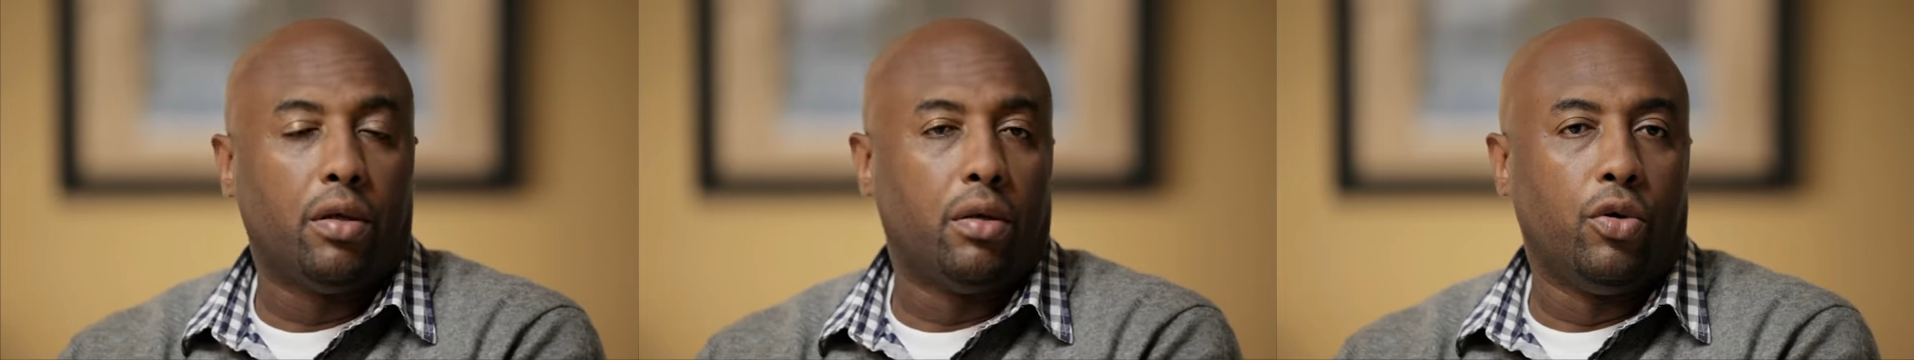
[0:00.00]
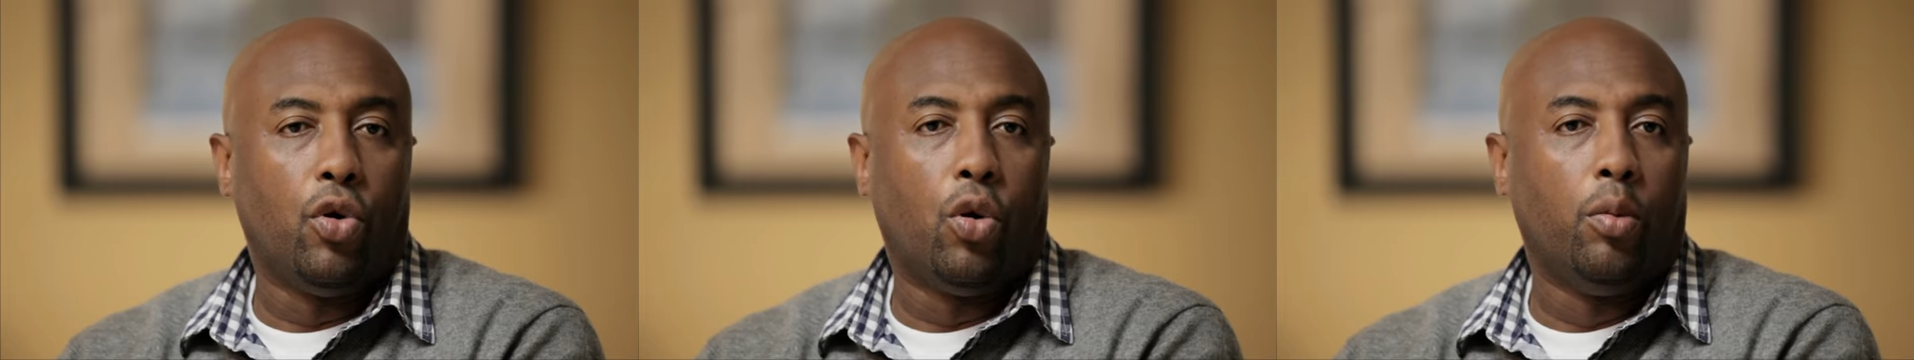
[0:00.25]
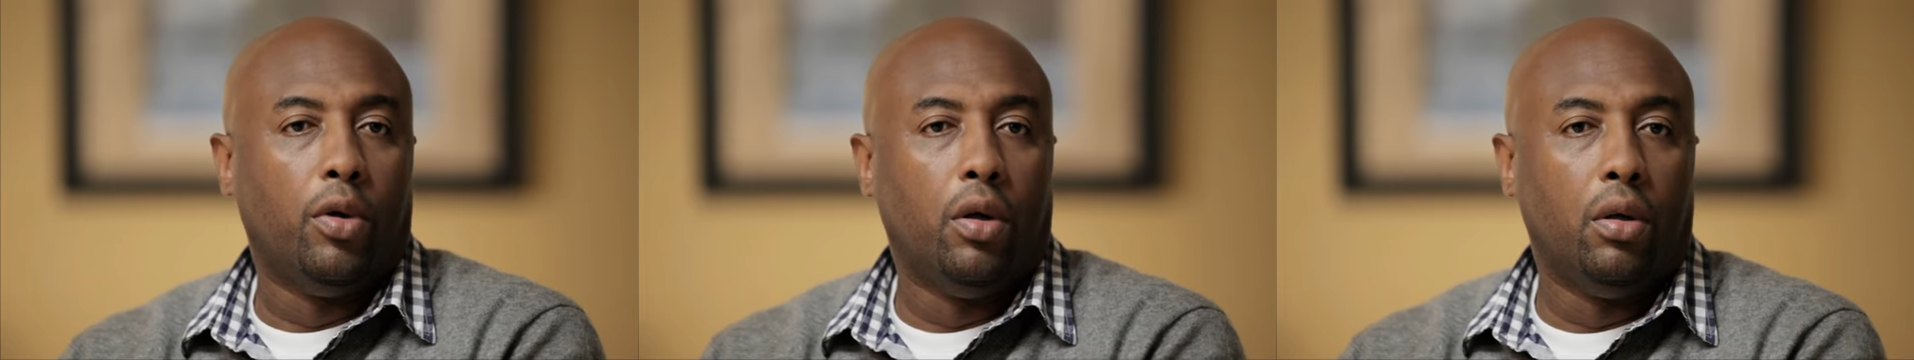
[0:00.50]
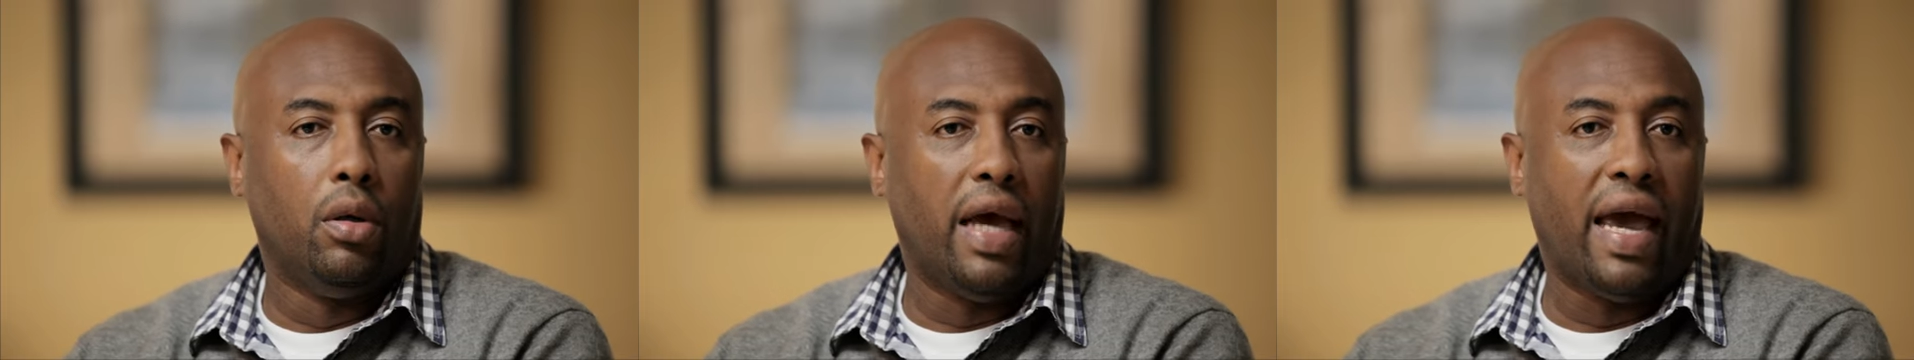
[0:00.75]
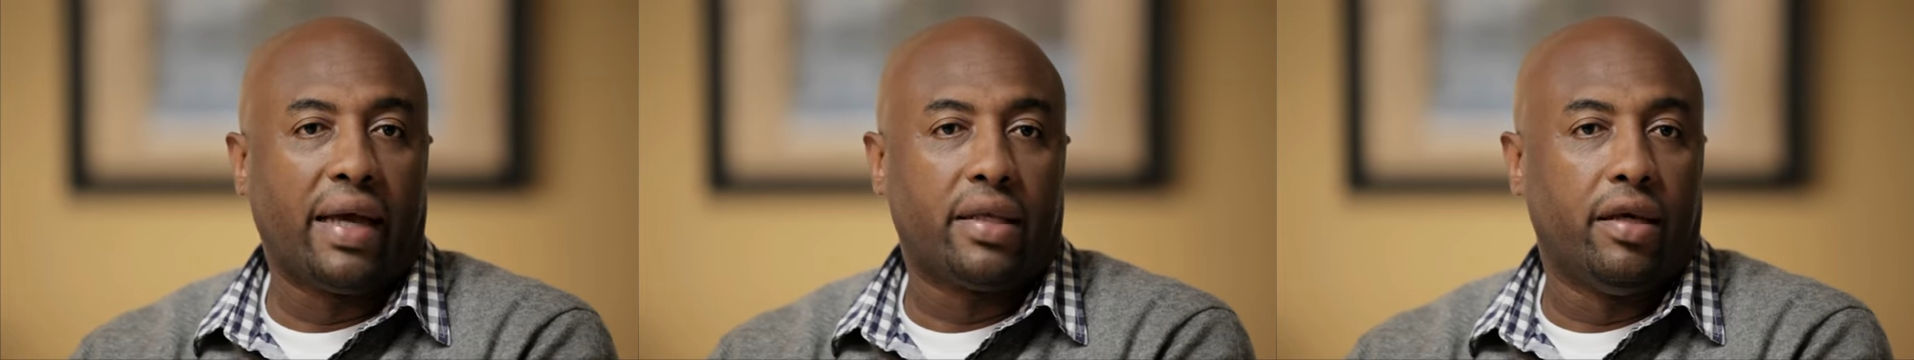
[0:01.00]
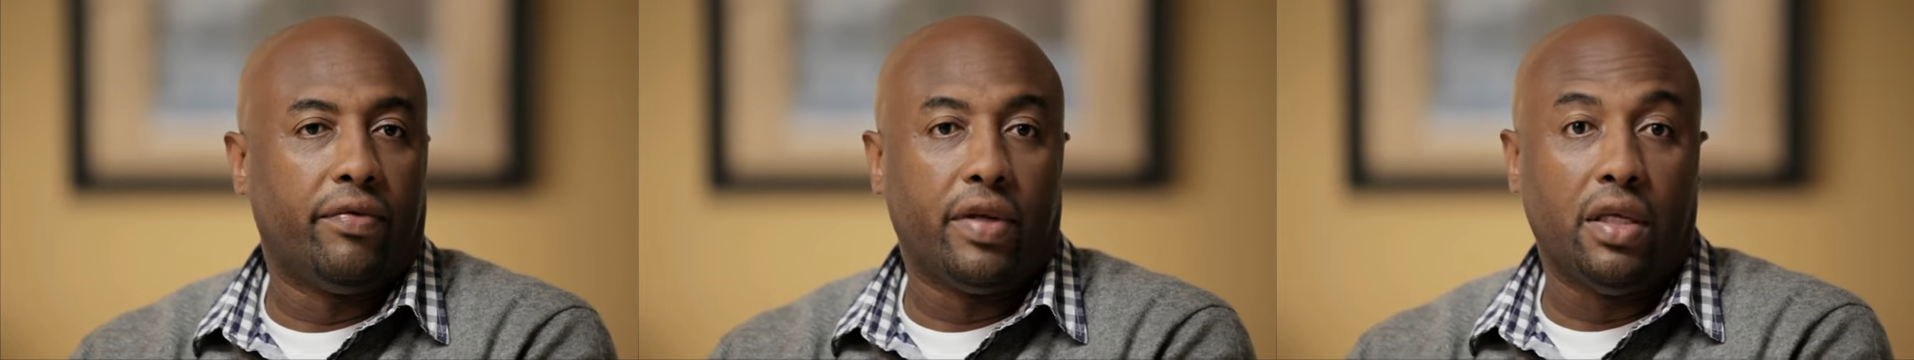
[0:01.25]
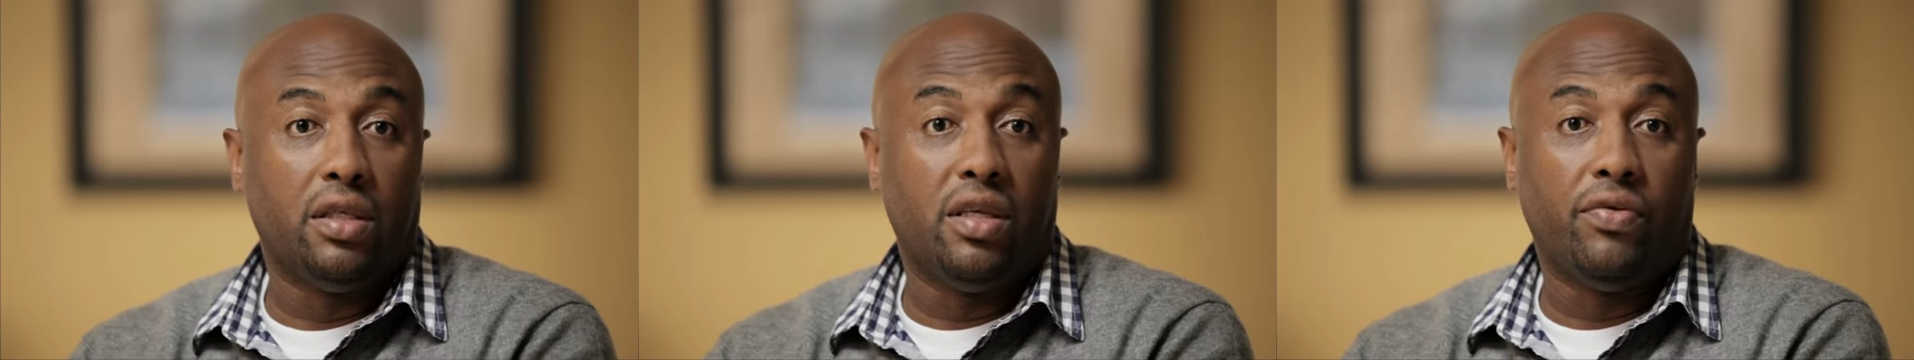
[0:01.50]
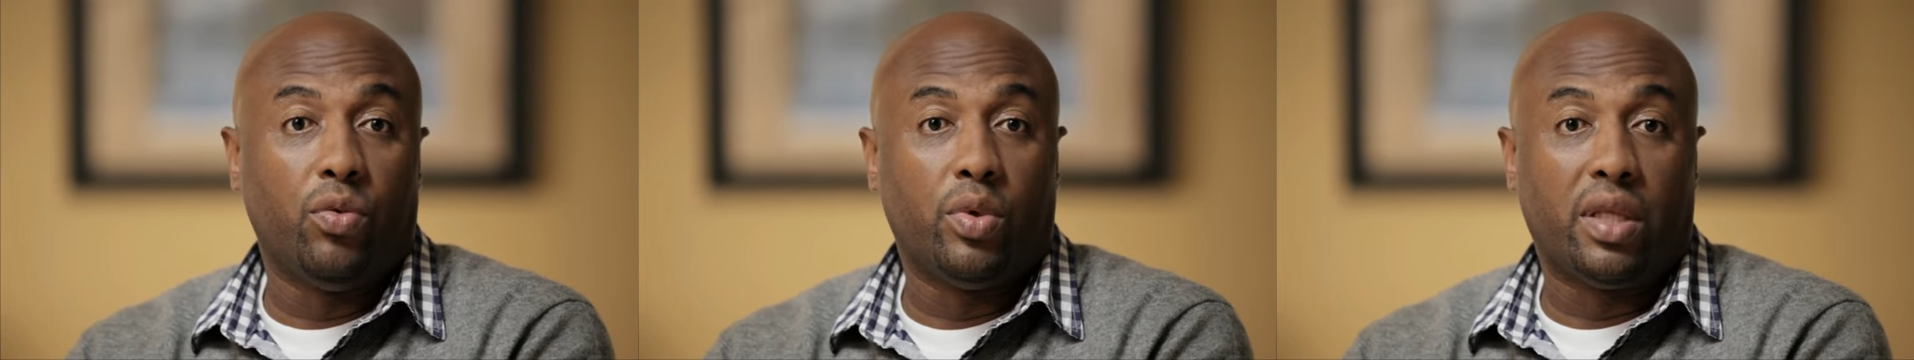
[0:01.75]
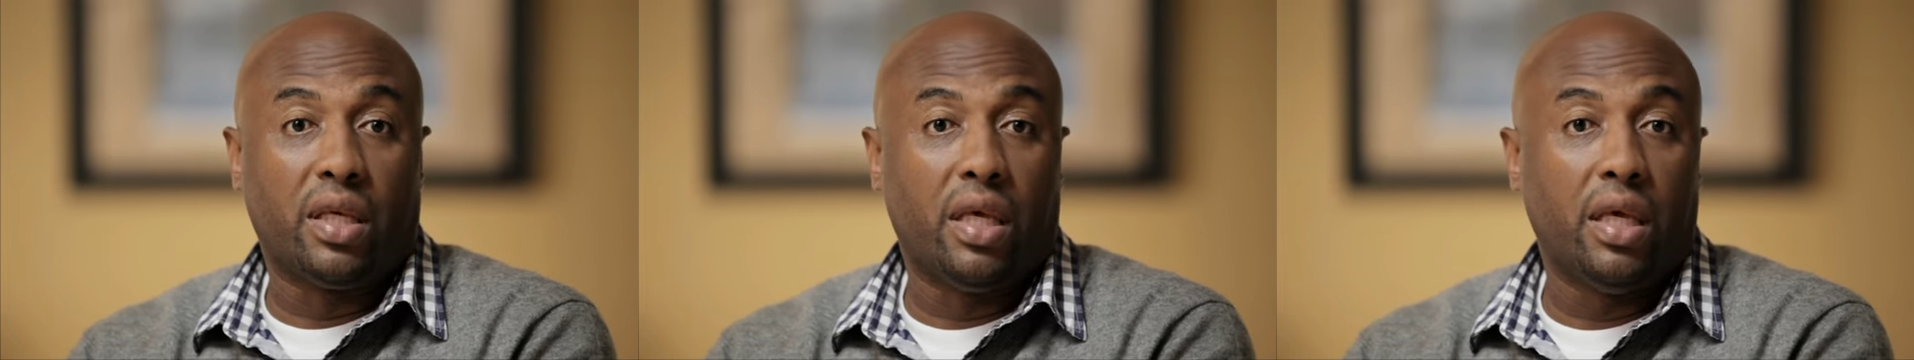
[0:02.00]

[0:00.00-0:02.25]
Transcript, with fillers: in her normal activities, even with the